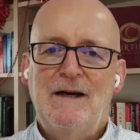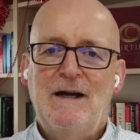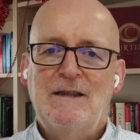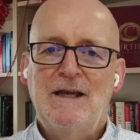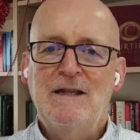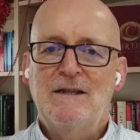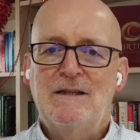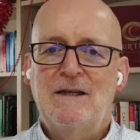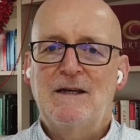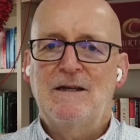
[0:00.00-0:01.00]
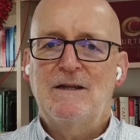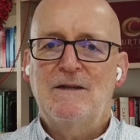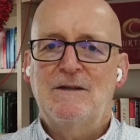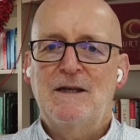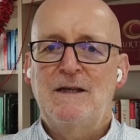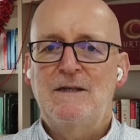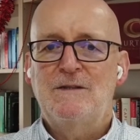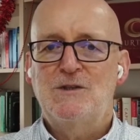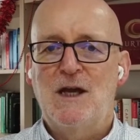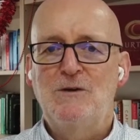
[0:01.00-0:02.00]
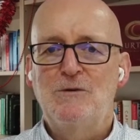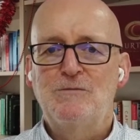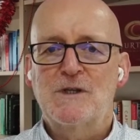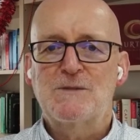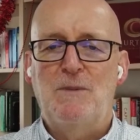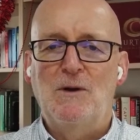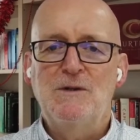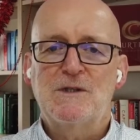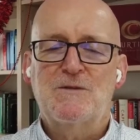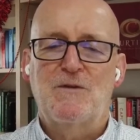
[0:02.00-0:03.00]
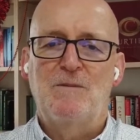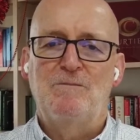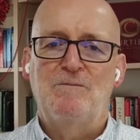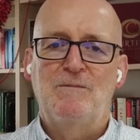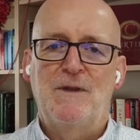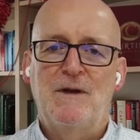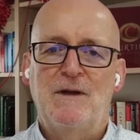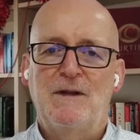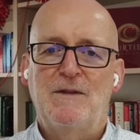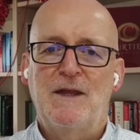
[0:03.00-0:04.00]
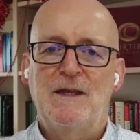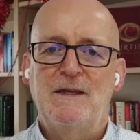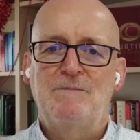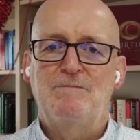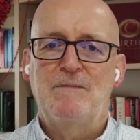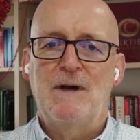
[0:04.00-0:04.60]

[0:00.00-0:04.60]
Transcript: I think that the general response from the